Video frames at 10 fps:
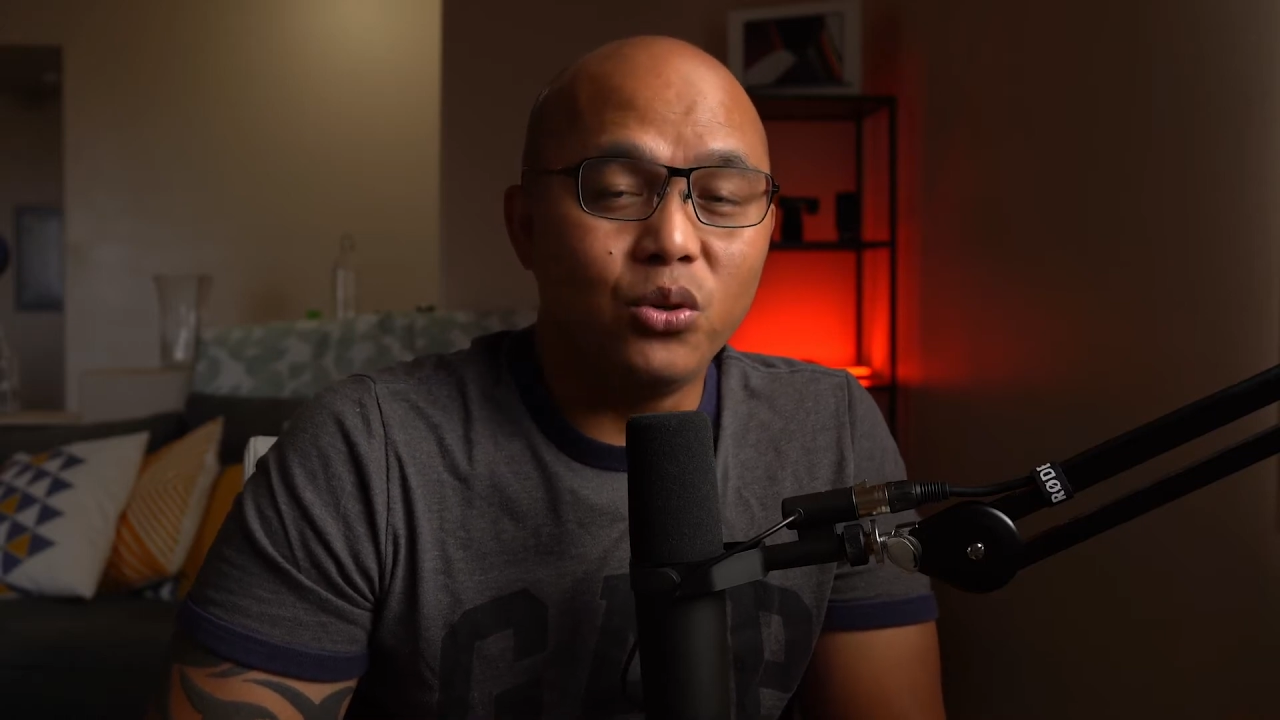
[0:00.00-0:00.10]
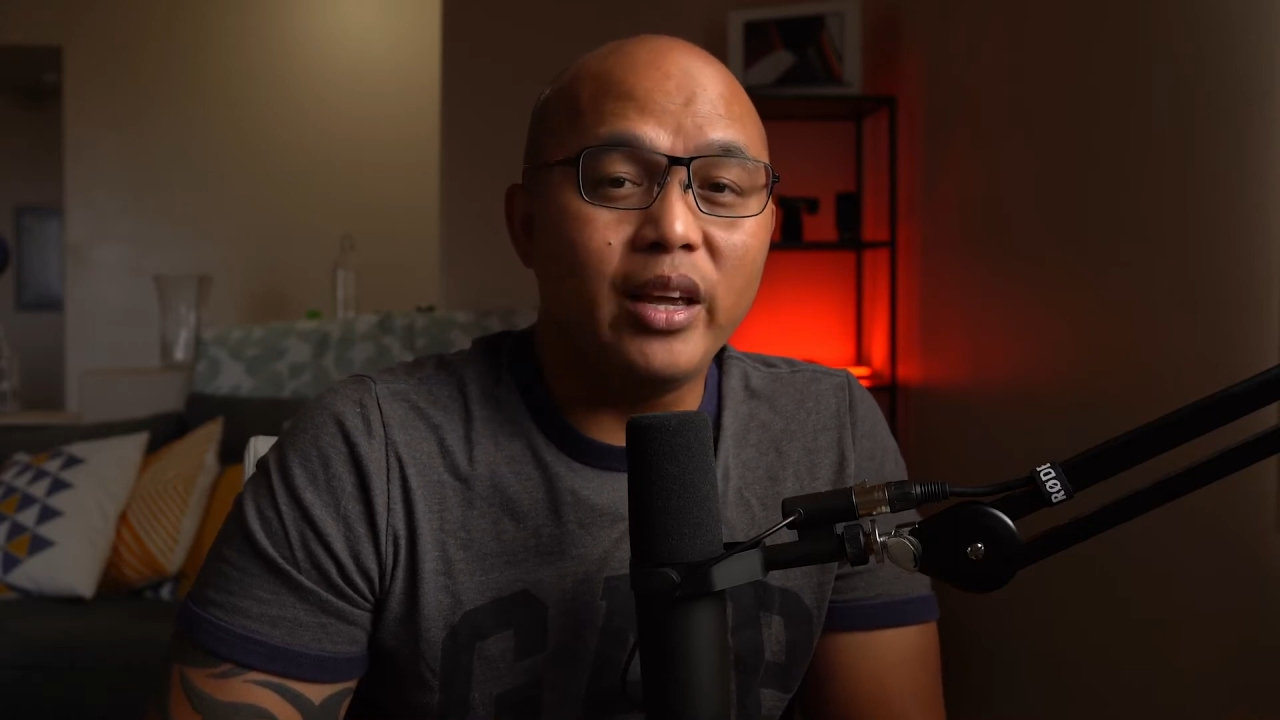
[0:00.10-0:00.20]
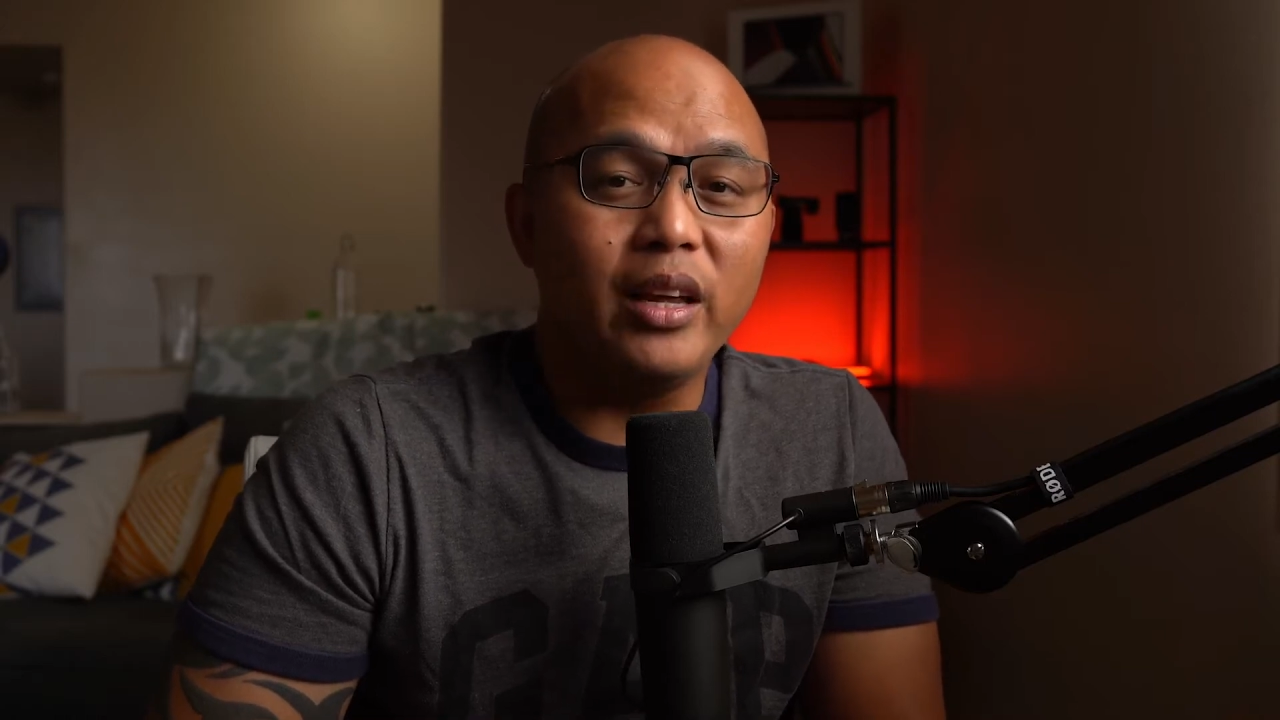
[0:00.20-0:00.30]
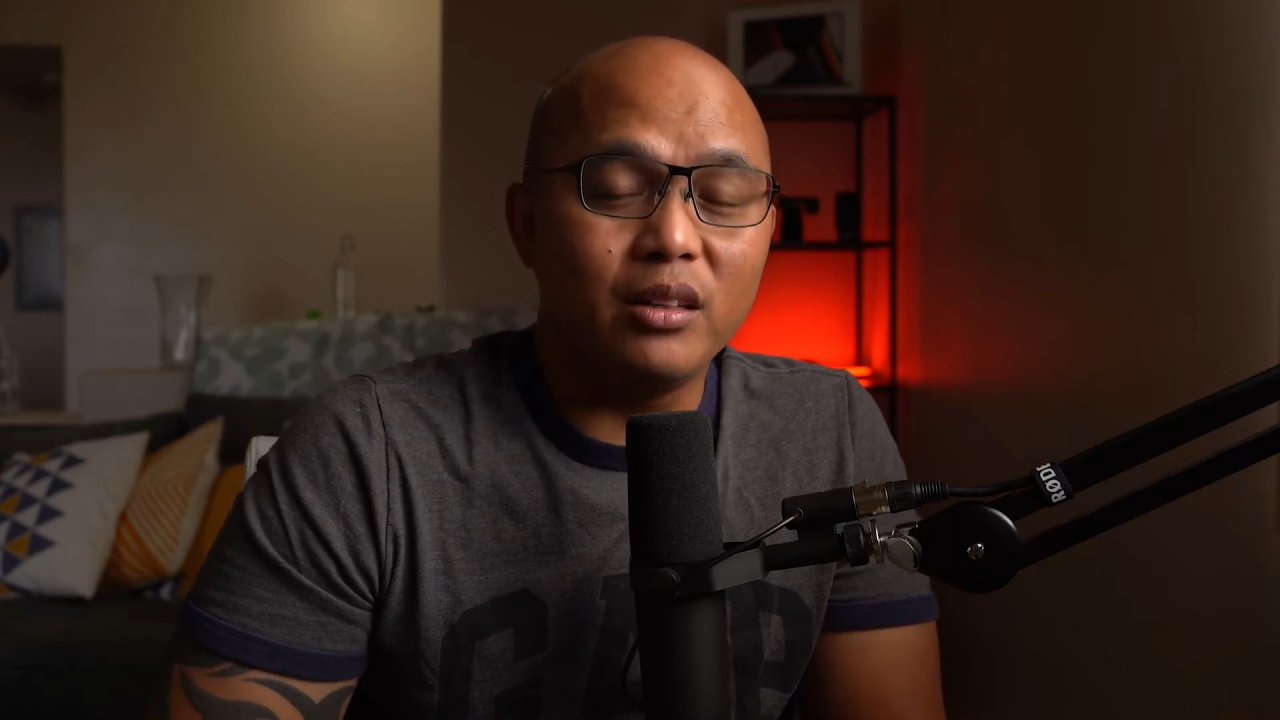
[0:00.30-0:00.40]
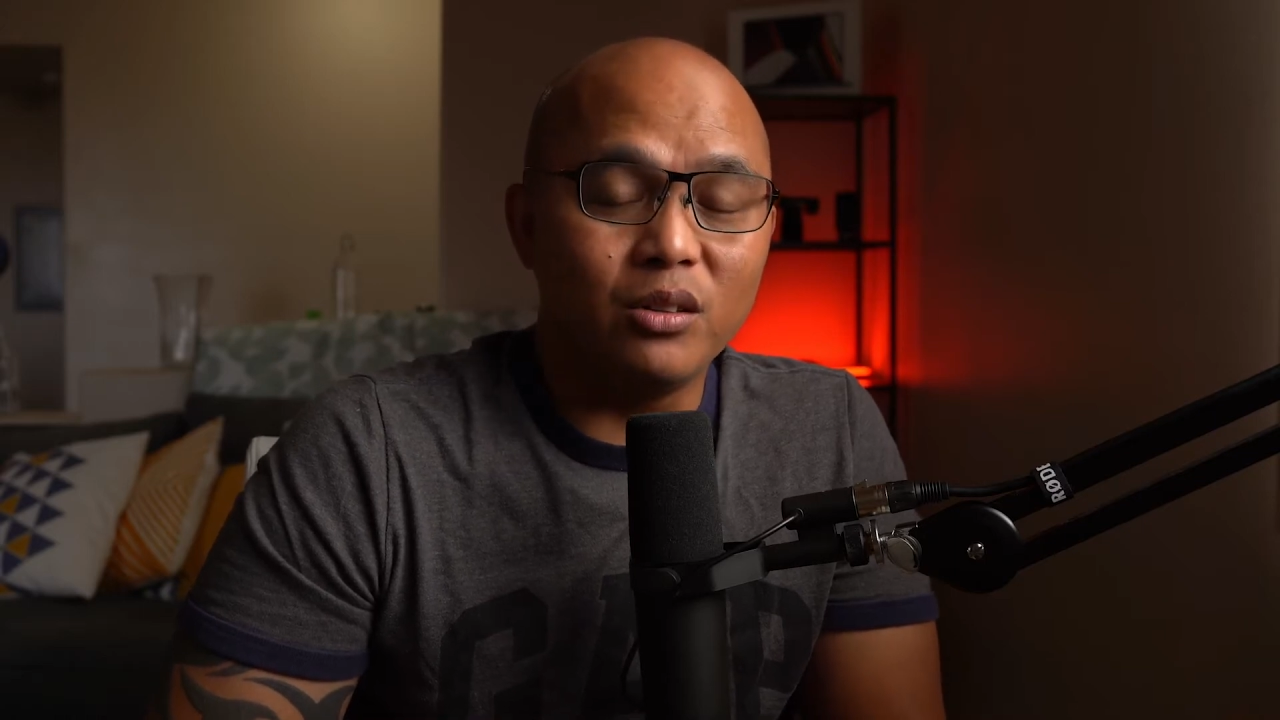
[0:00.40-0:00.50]

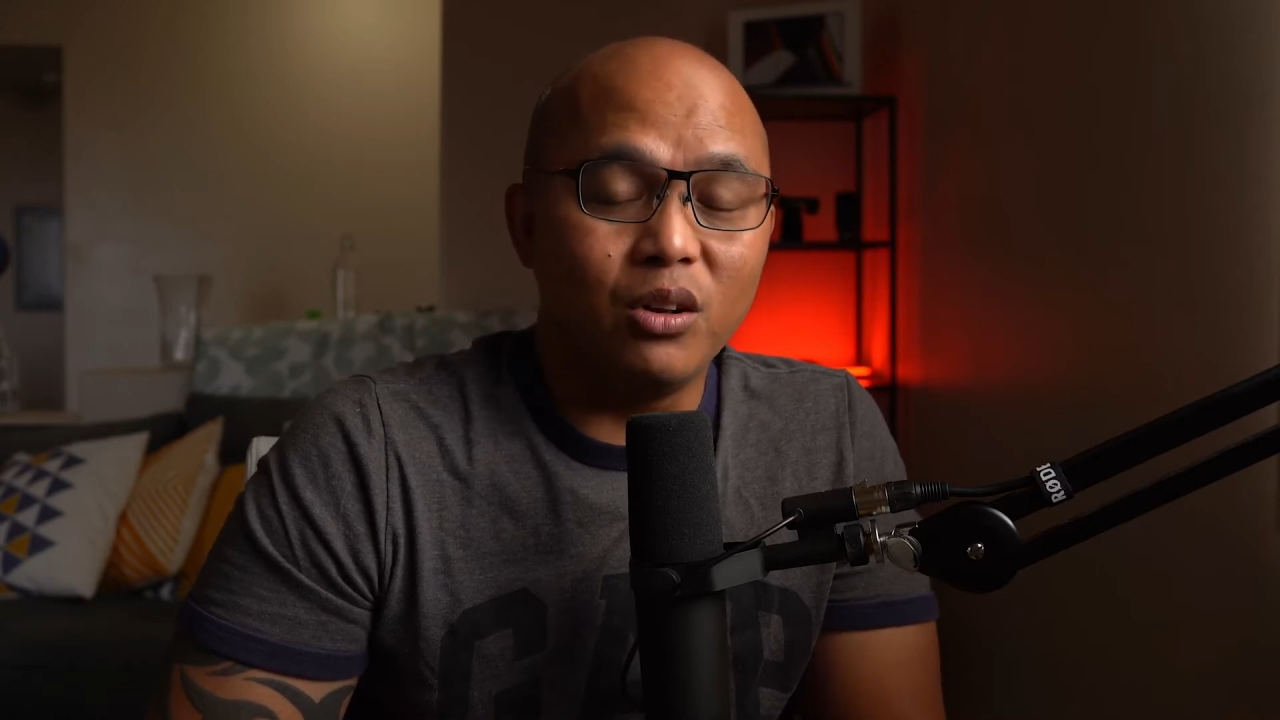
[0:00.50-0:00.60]
getting